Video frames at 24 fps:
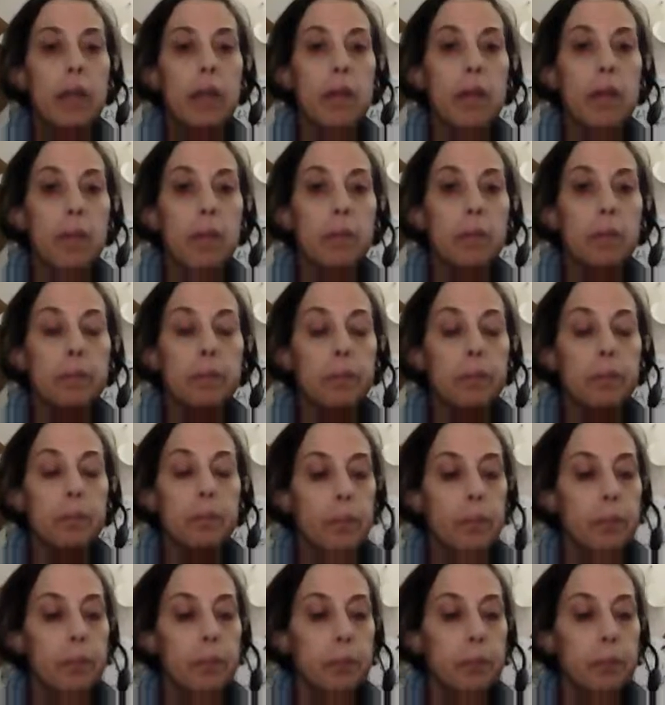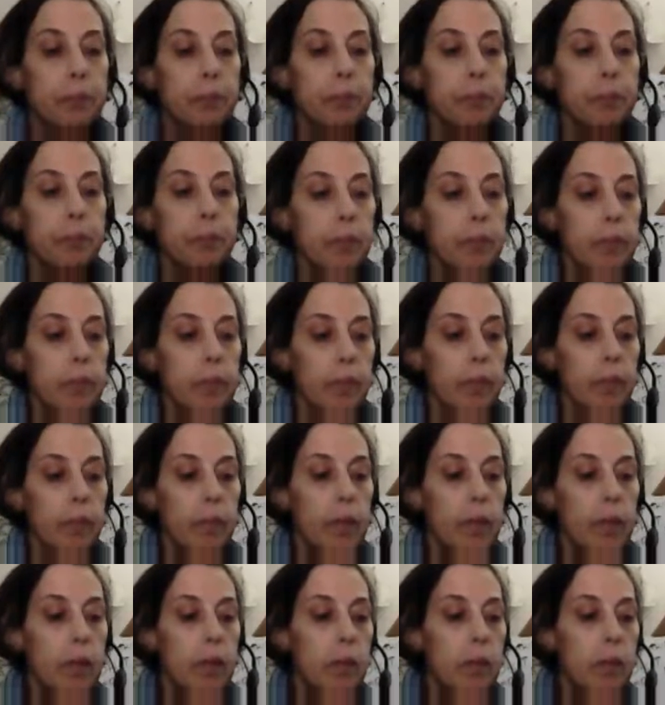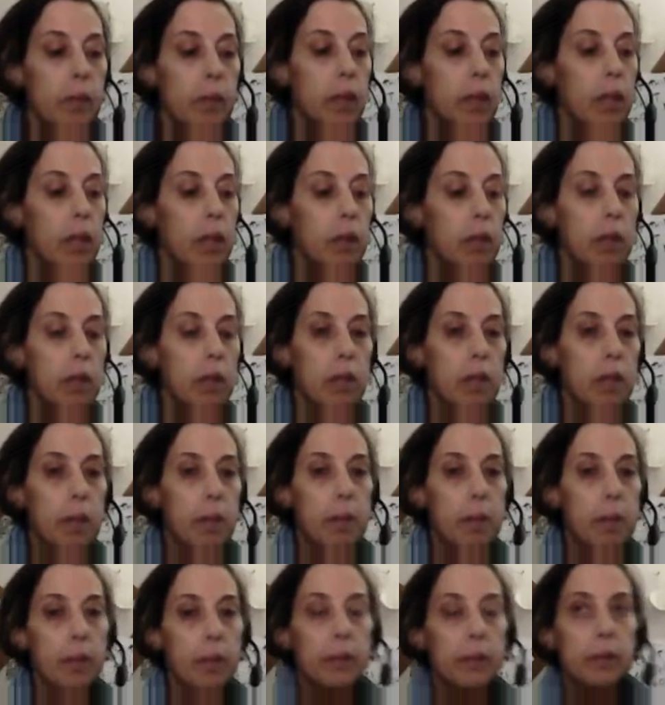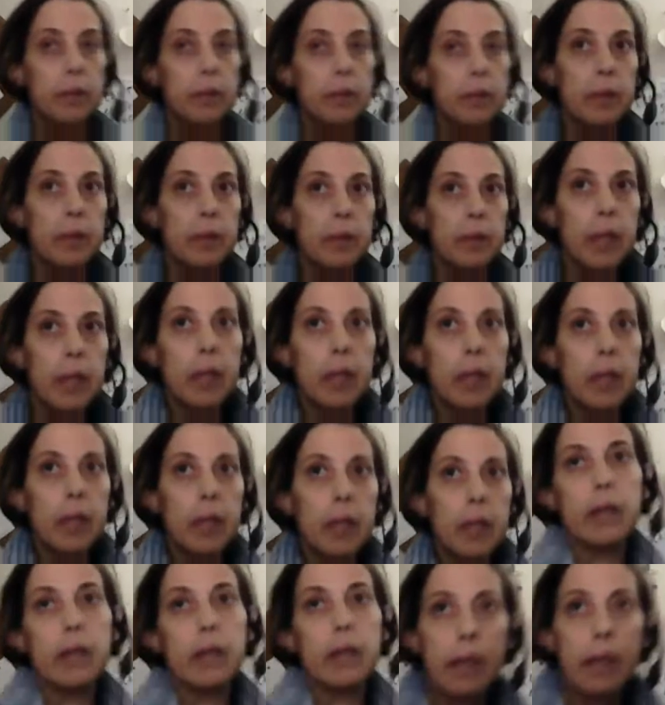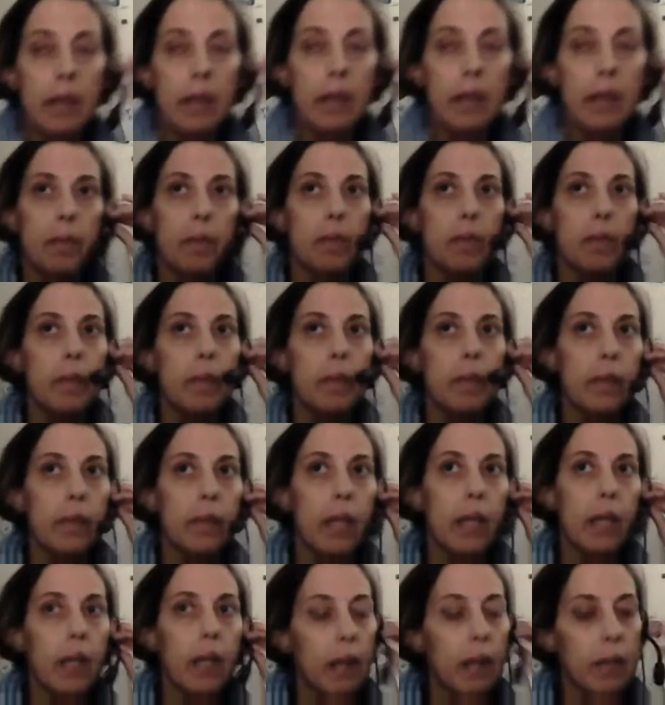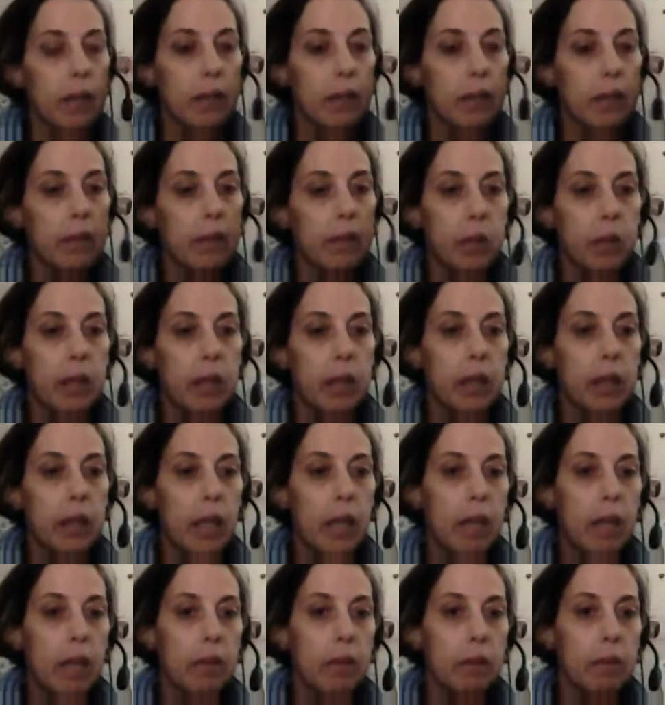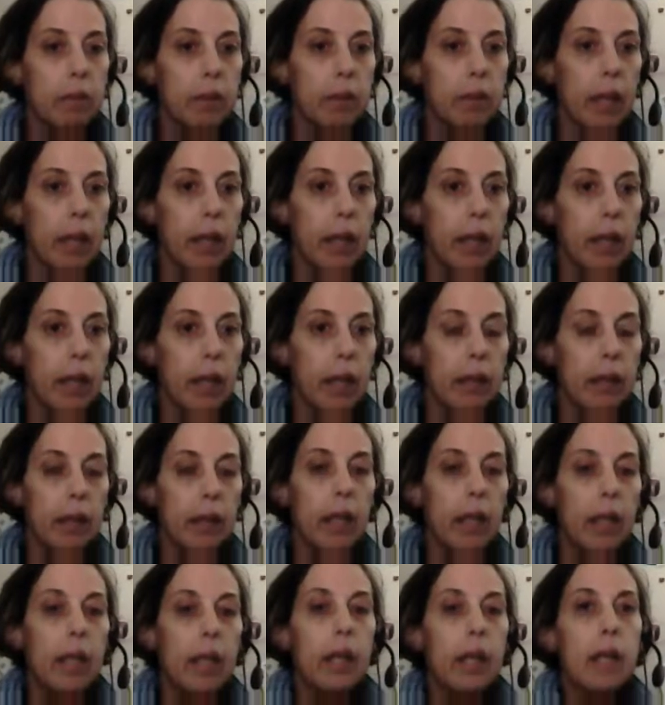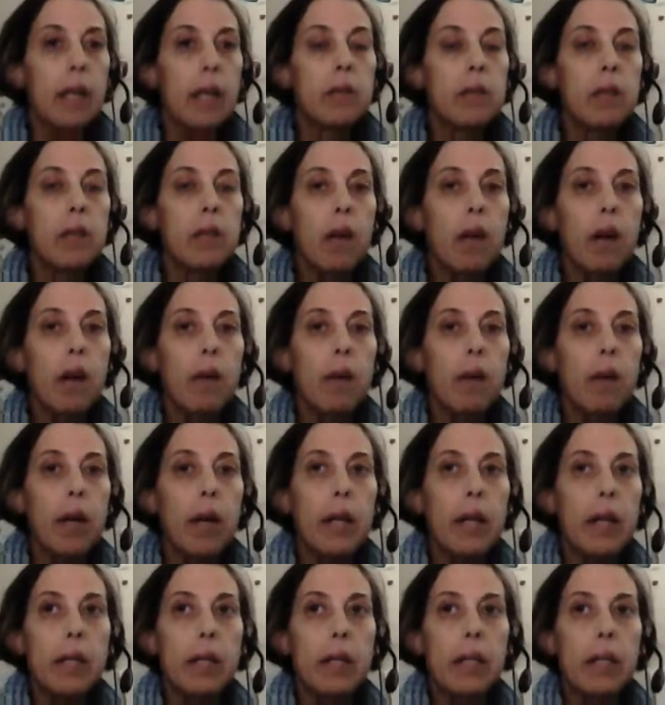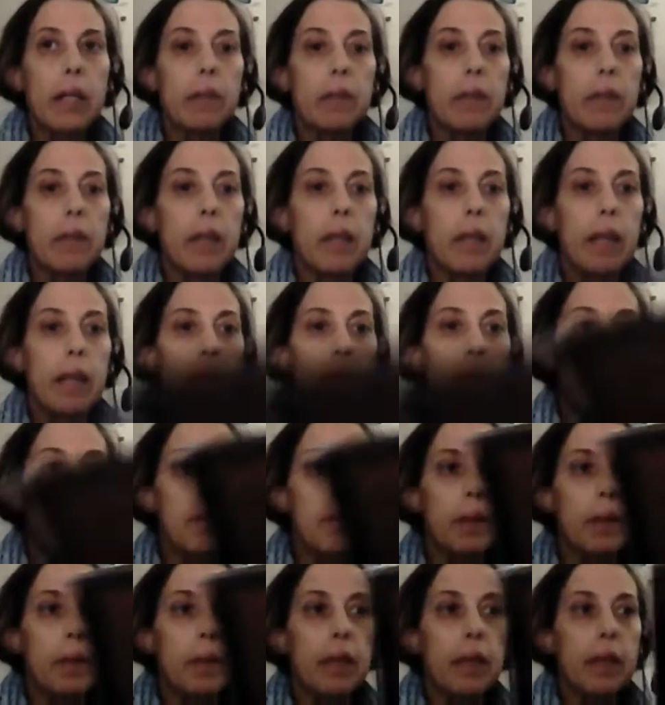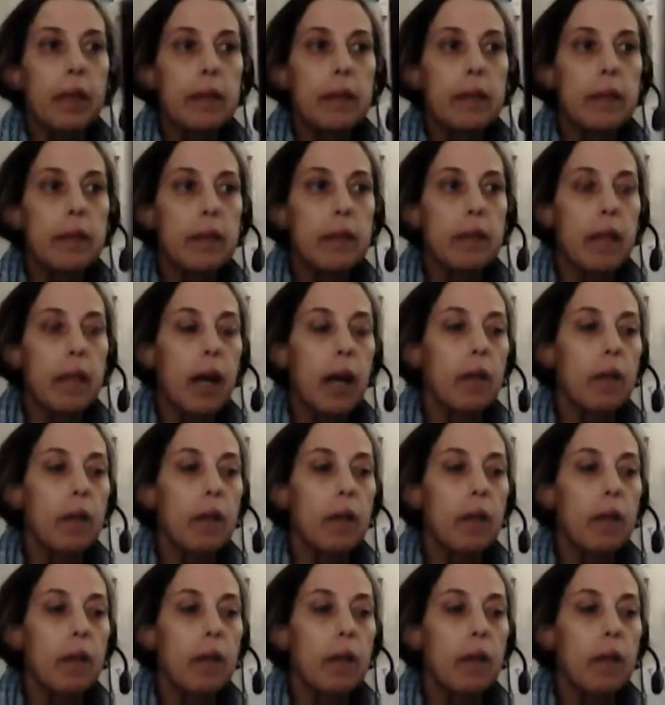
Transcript: And really clueless people. And it seems to be a terrorist breeding haven for that kind of thing. So I wanted to give you a heads up on this. My brother really was the one that Baker acted.